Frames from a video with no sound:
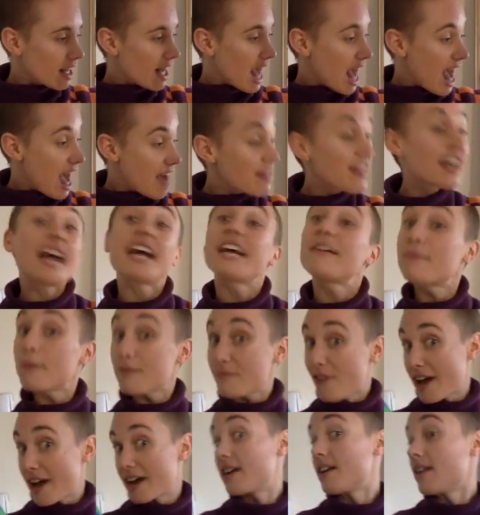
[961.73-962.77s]
And then I
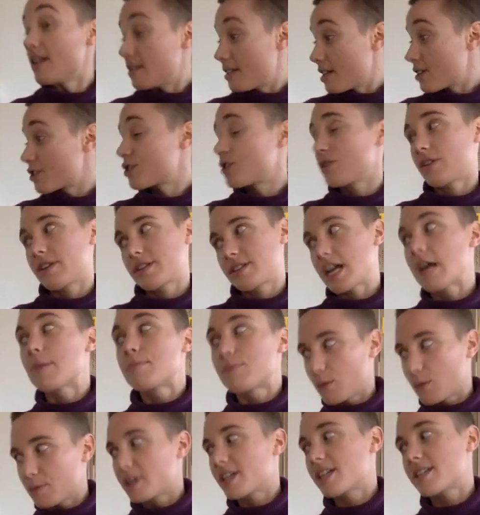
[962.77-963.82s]
provided an additional
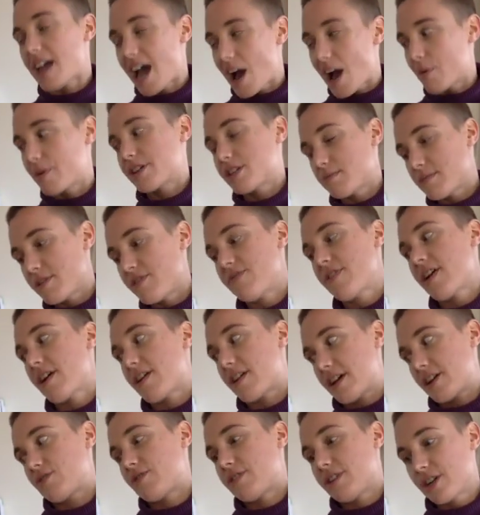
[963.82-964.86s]
example because I want to be
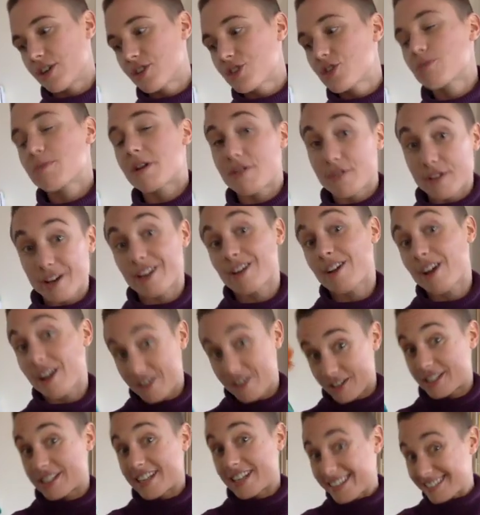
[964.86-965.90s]
very clear so my reader
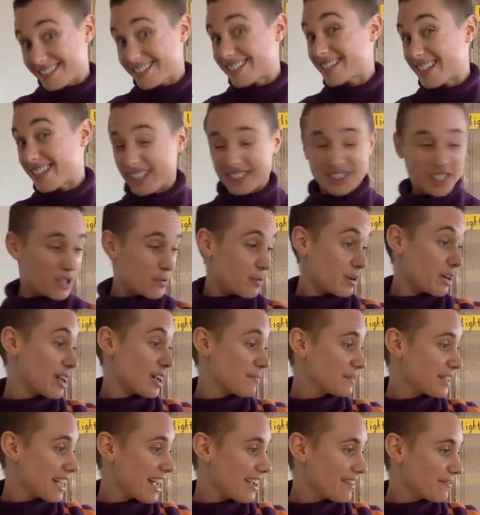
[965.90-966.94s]
understands exactly what I'm
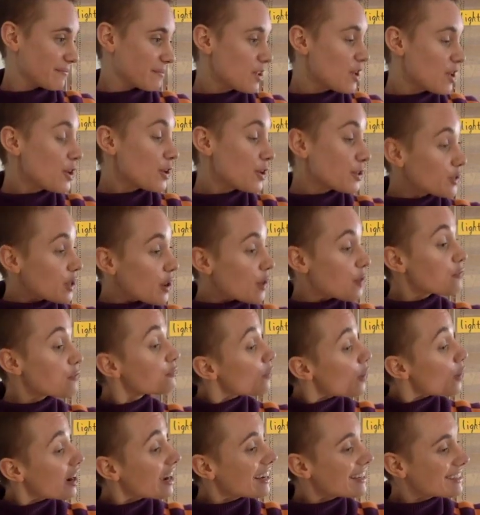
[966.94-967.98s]
saying. So,
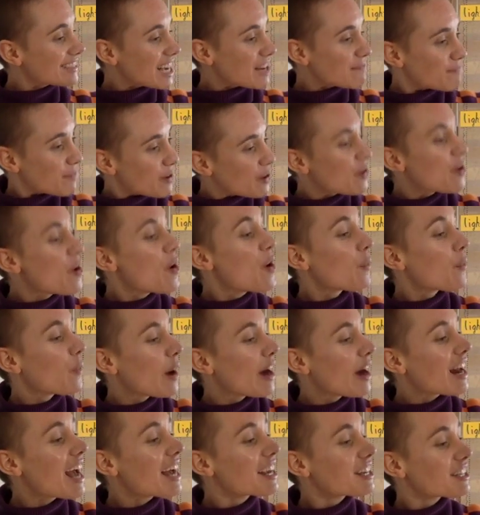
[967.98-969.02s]
for example, when
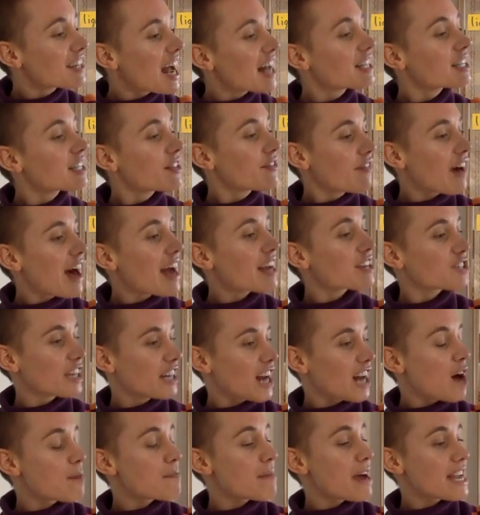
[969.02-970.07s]
I shined the flashlight
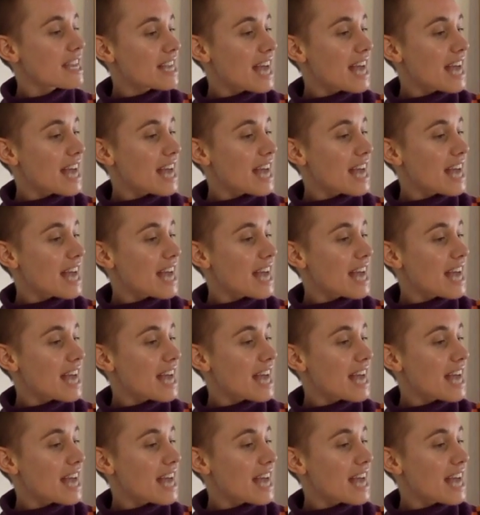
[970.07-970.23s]
on my